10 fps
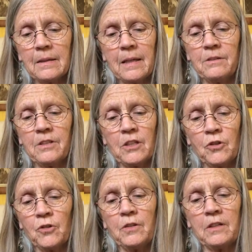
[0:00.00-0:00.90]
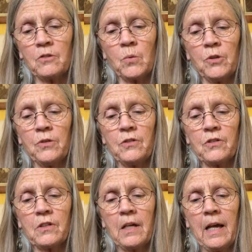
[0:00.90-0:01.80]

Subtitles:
as he heard these words,